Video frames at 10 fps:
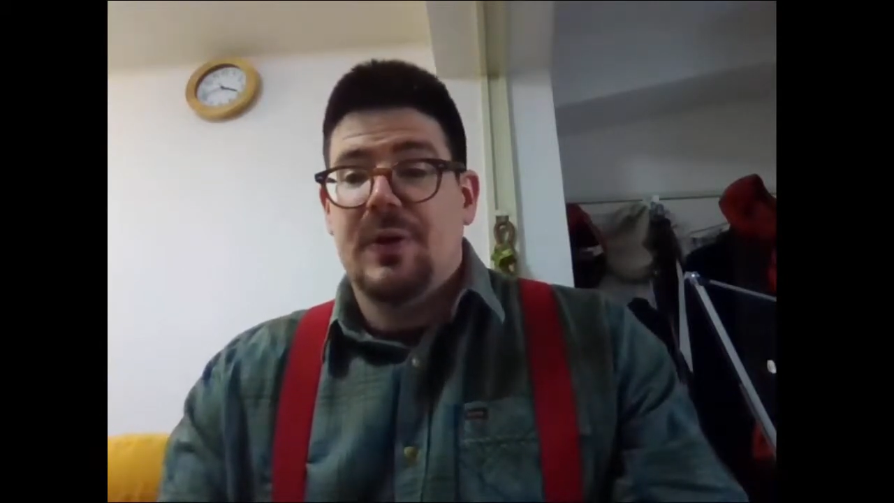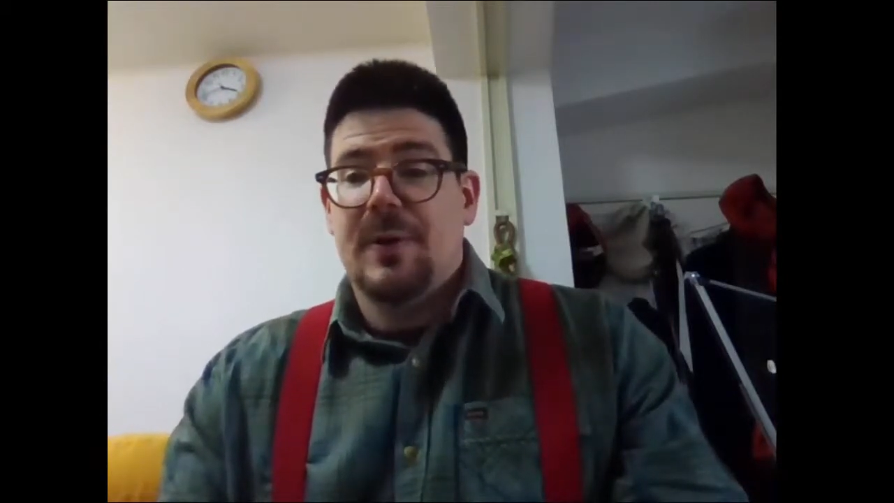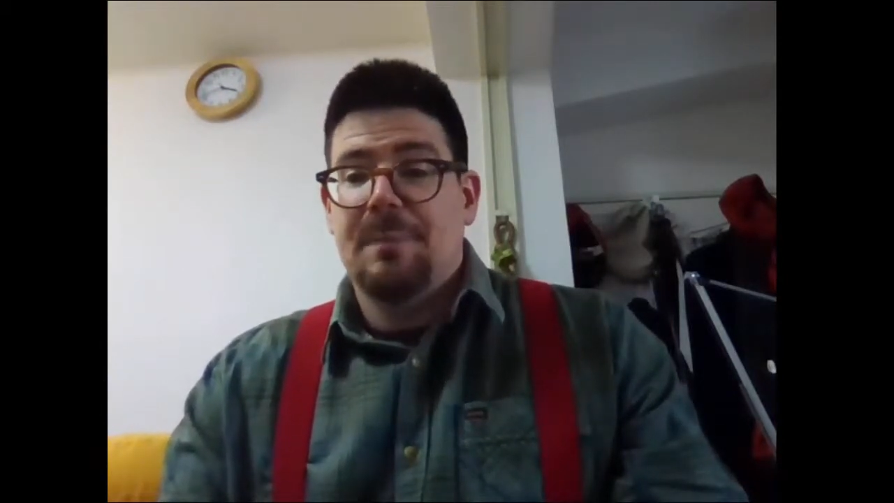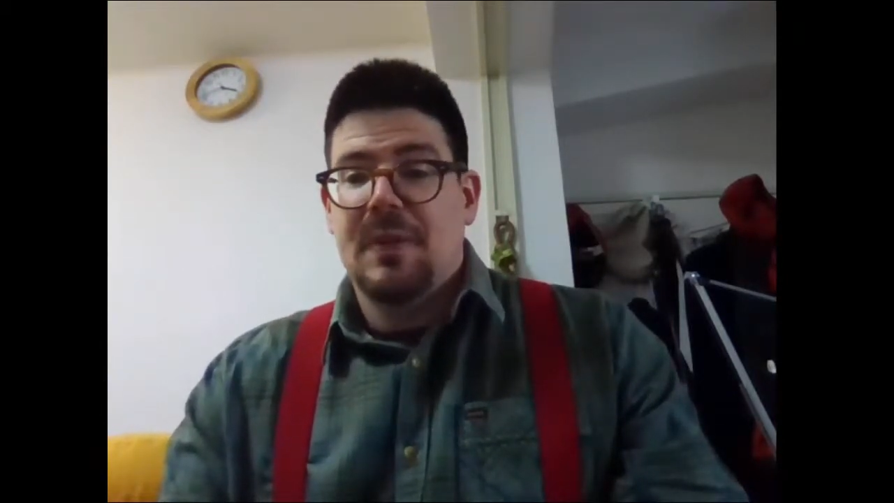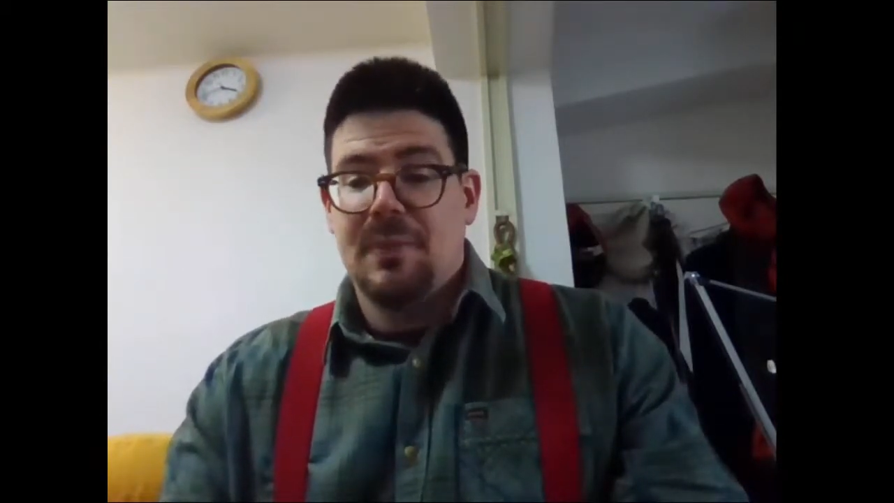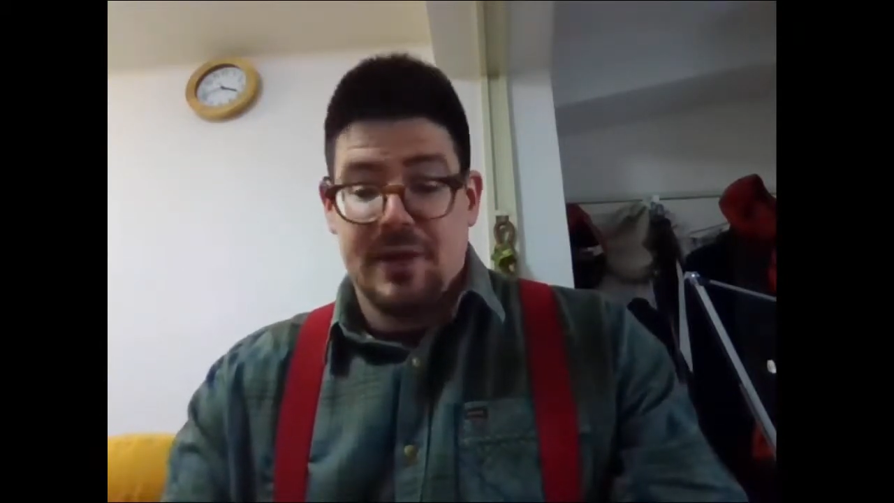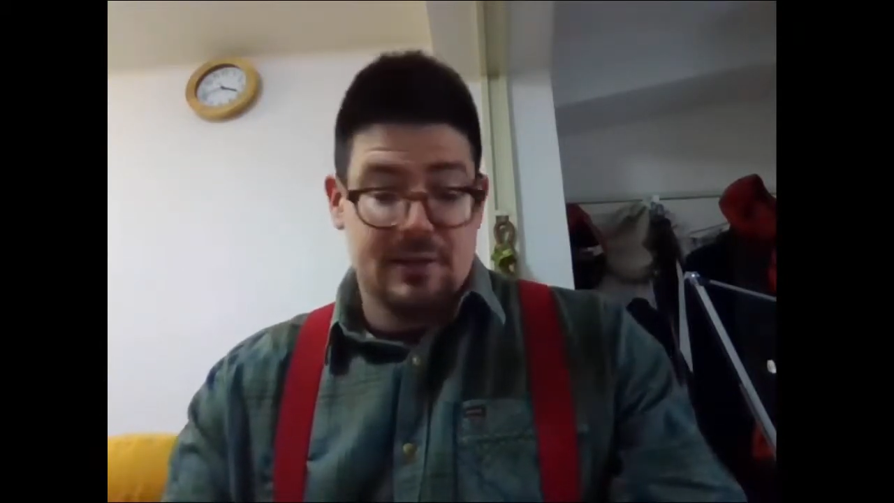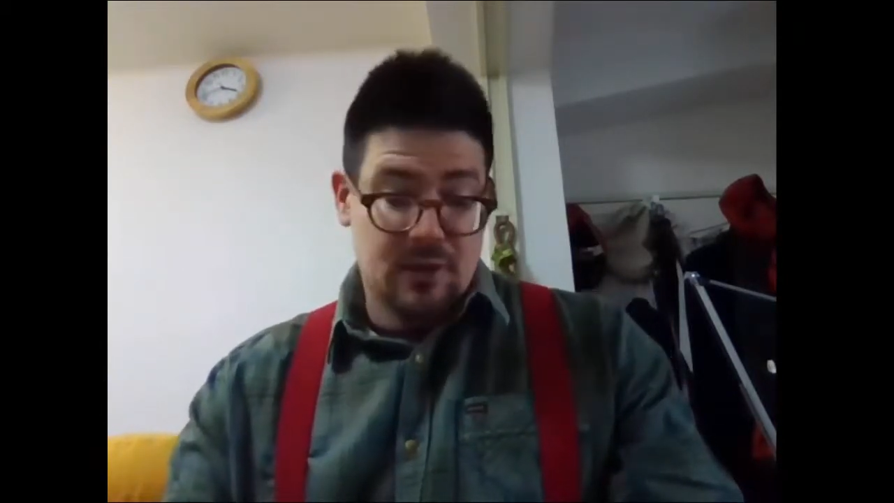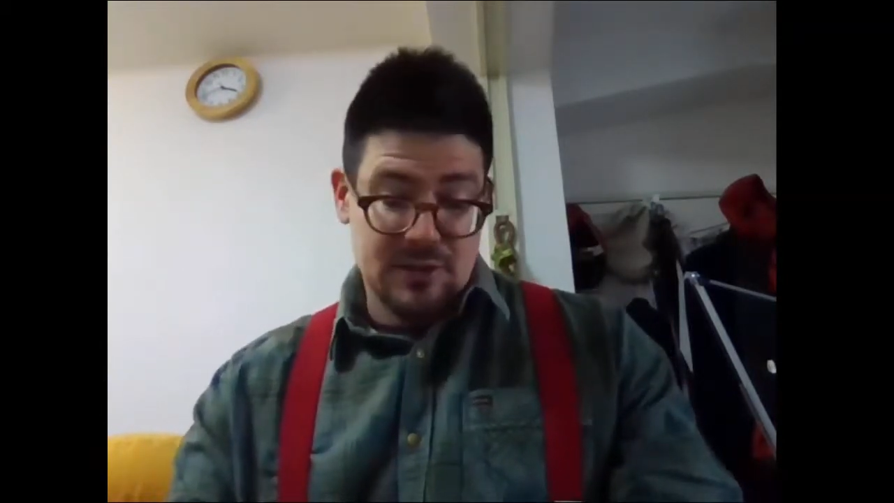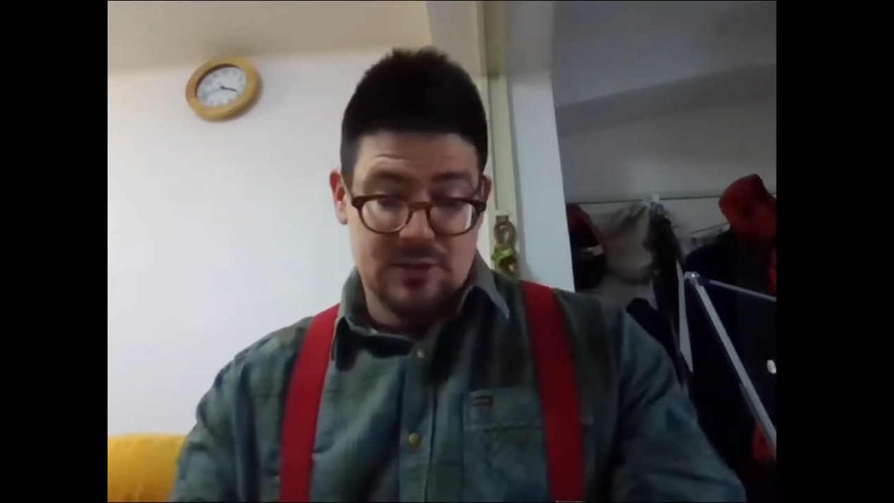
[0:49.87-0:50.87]
But it
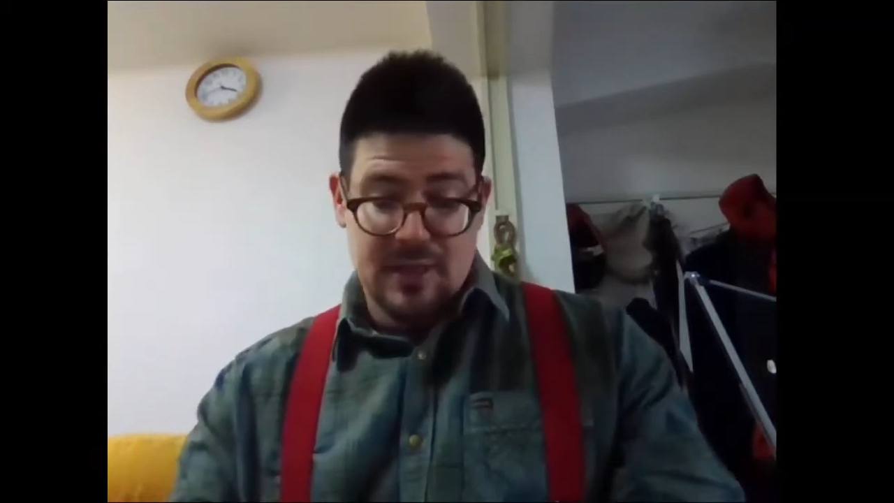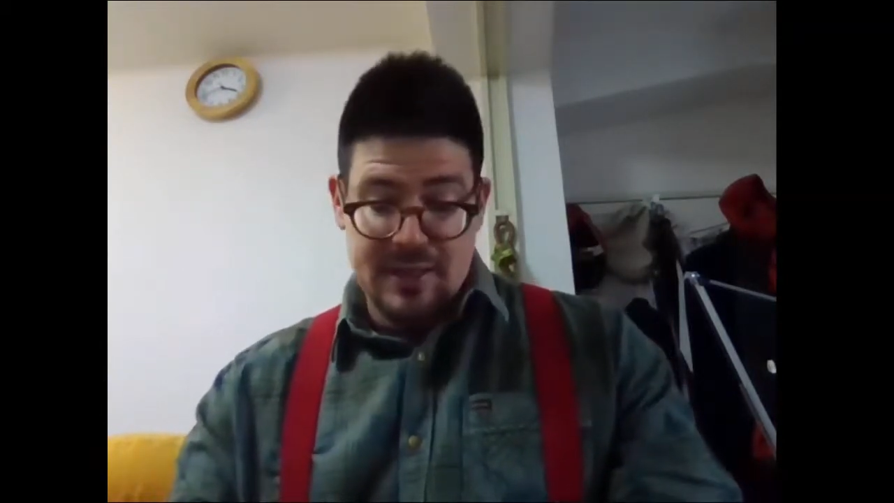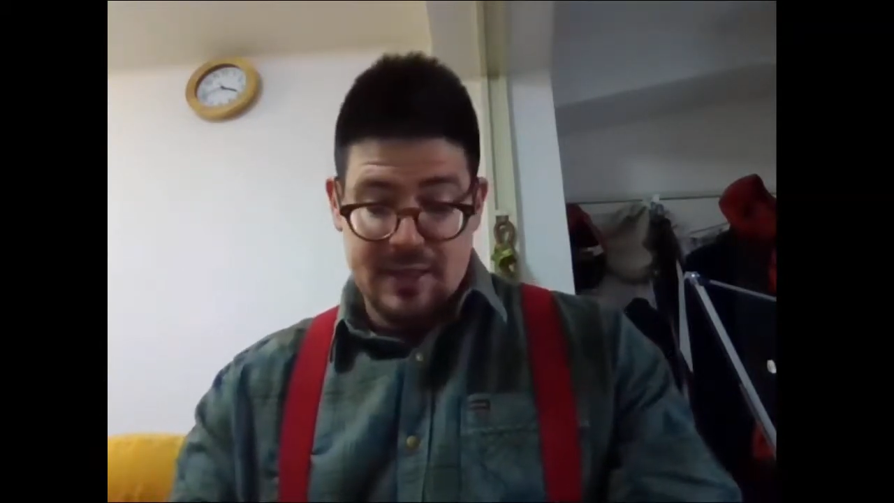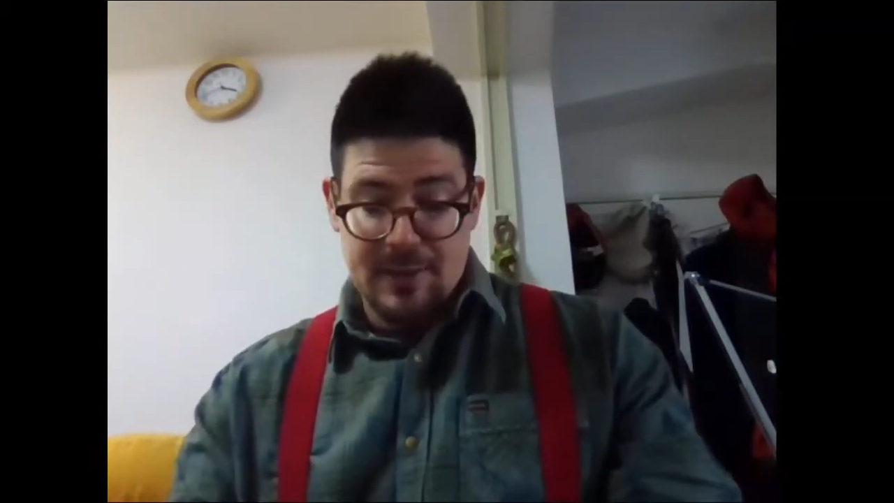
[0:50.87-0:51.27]
looks like